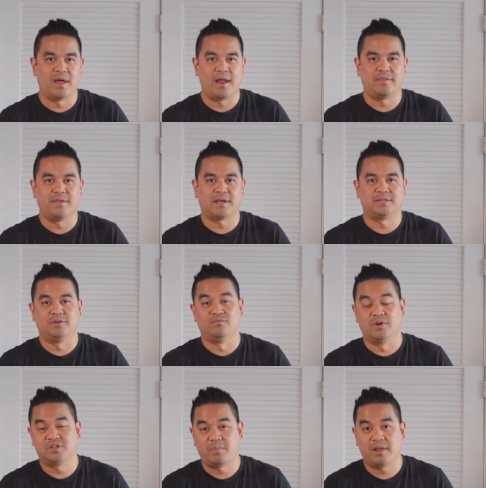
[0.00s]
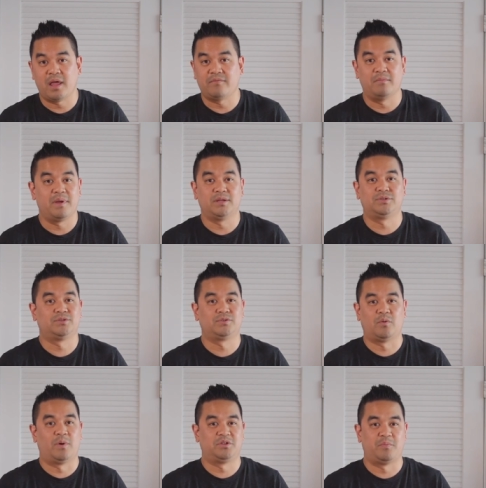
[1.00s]
And I think it's enriched my life and made it
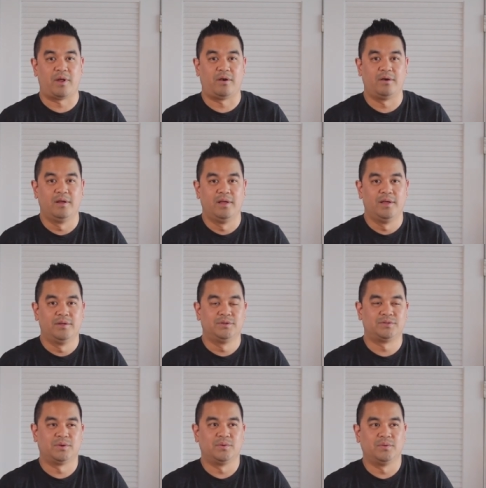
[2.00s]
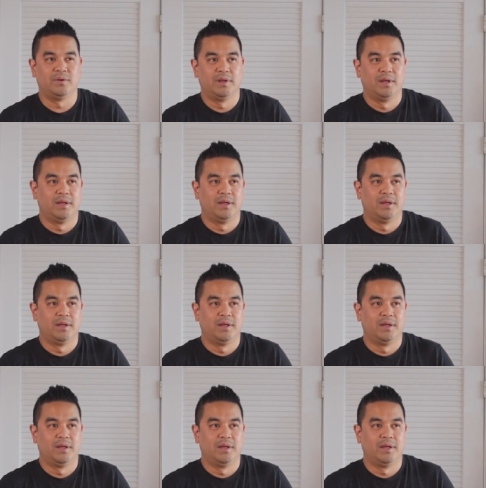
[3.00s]
so much better. So